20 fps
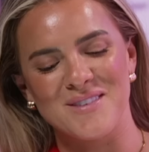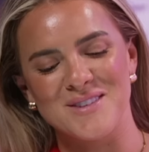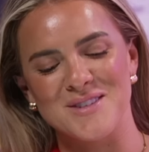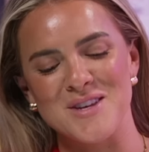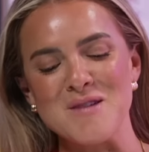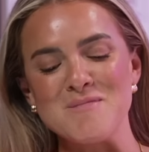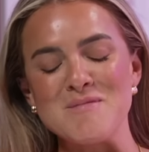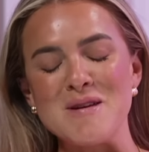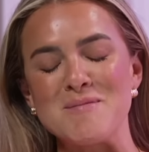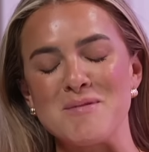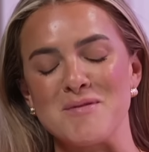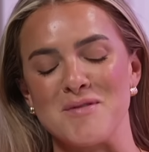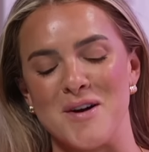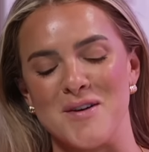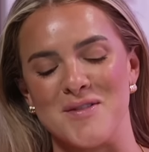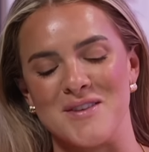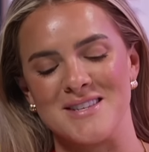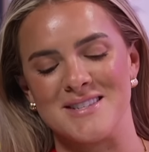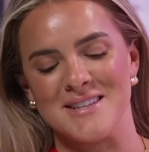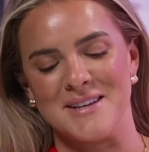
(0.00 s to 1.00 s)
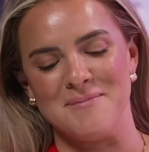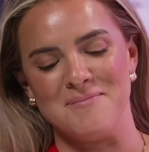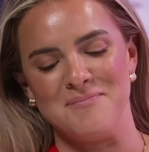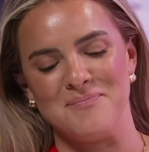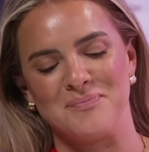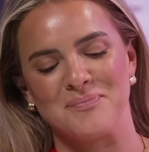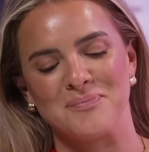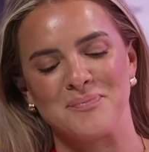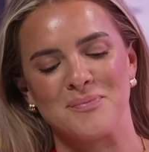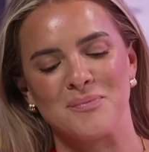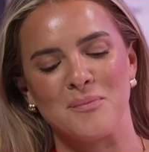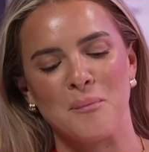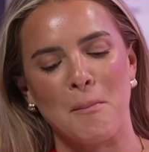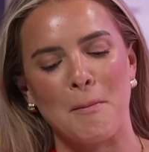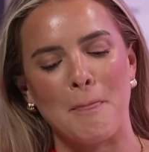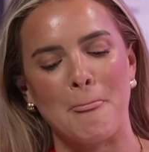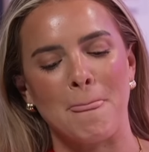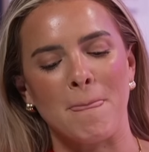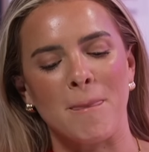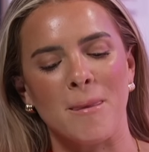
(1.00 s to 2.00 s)
Two people wrote this in.
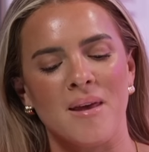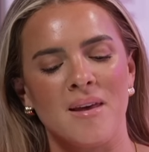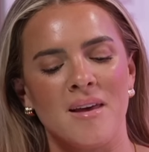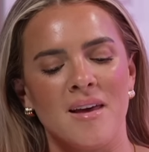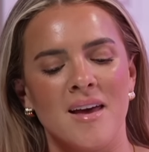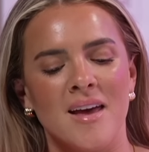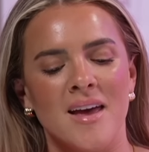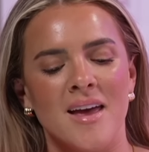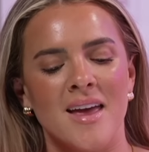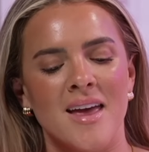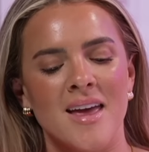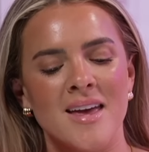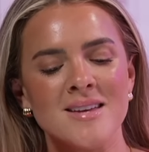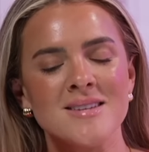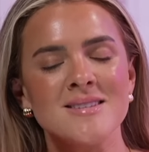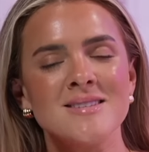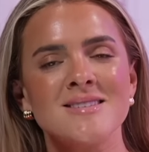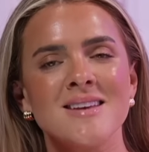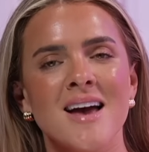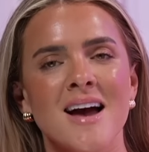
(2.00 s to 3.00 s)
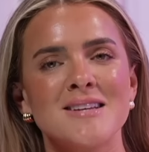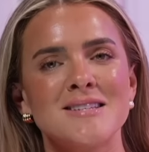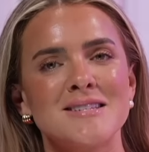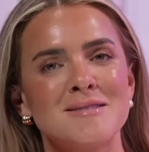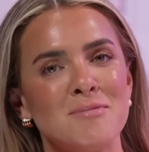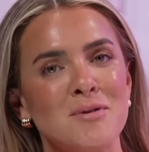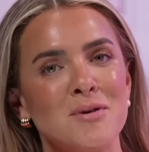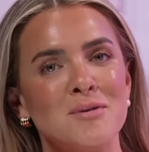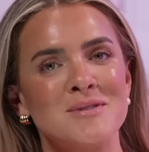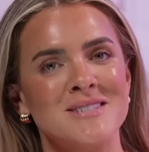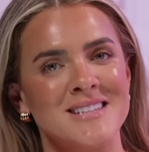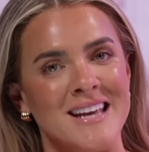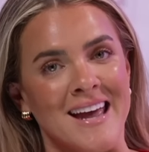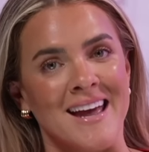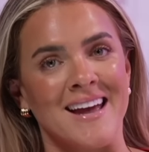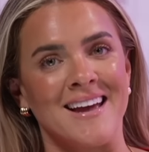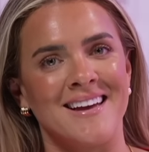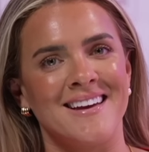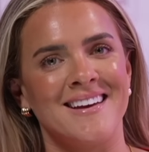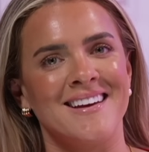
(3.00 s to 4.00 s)
Is a small
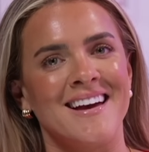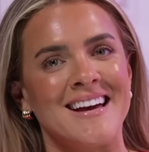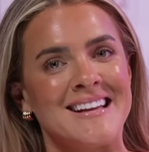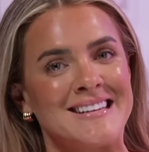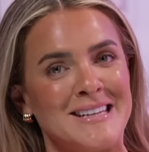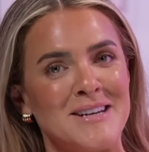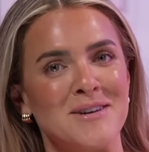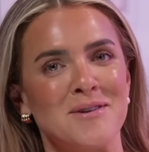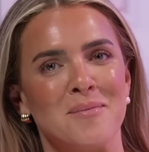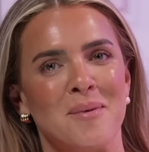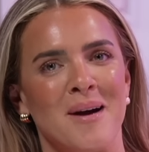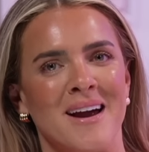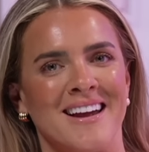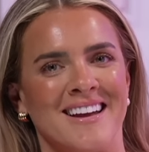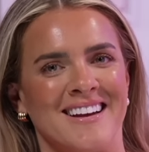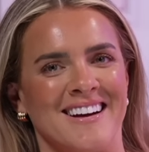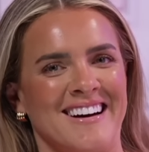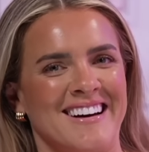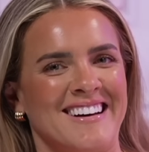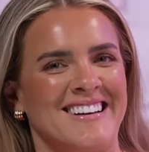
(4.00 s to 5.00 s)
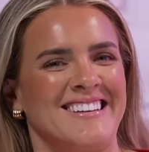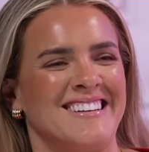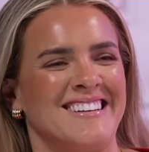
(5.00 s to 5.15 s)
dick a deal breaker?